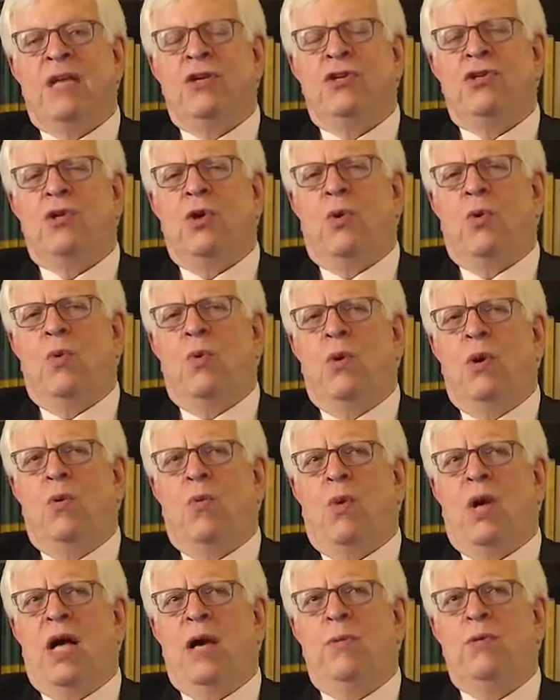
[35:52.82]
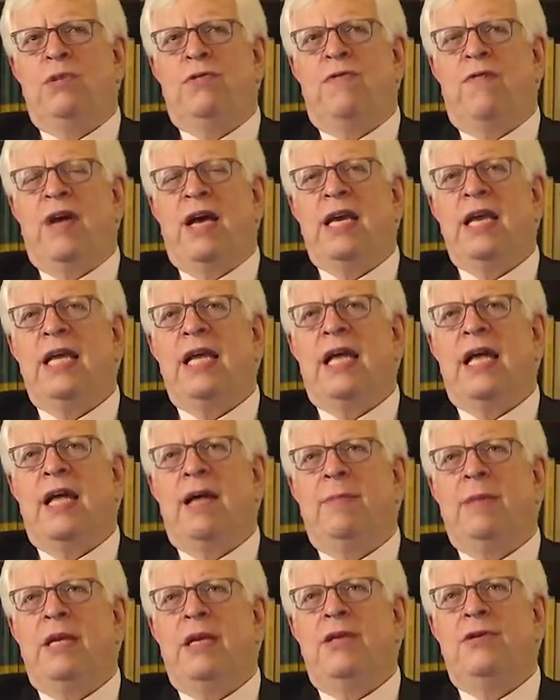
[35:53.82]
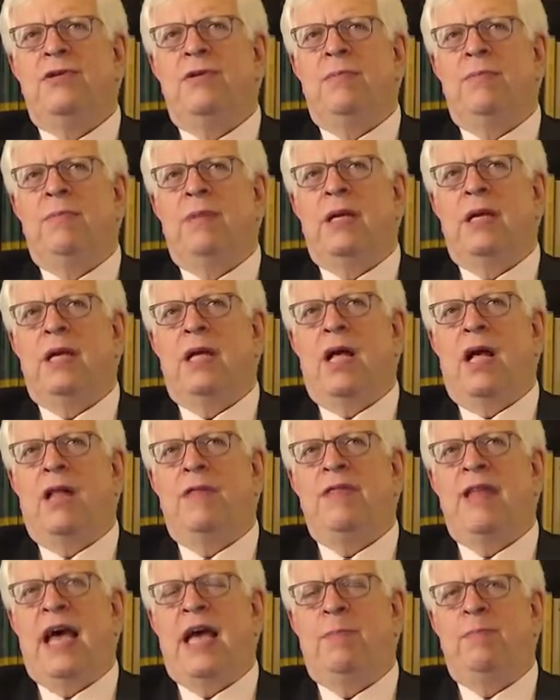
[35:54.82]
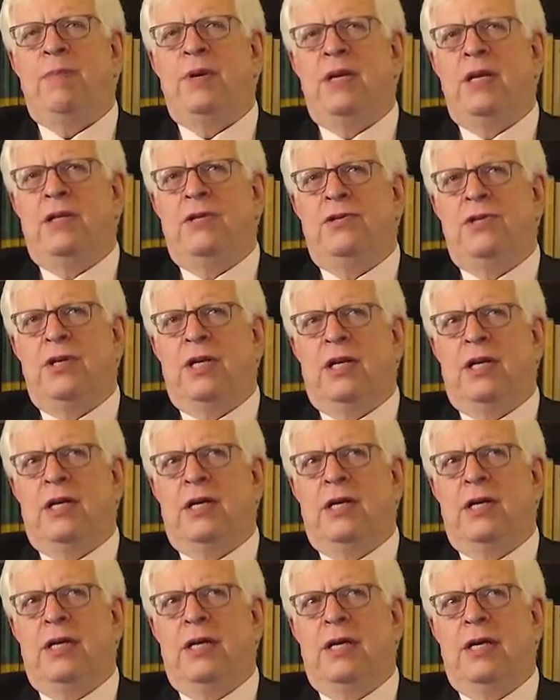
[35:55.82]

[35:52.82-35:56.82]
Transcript: So why was fighting communism on that peninsula,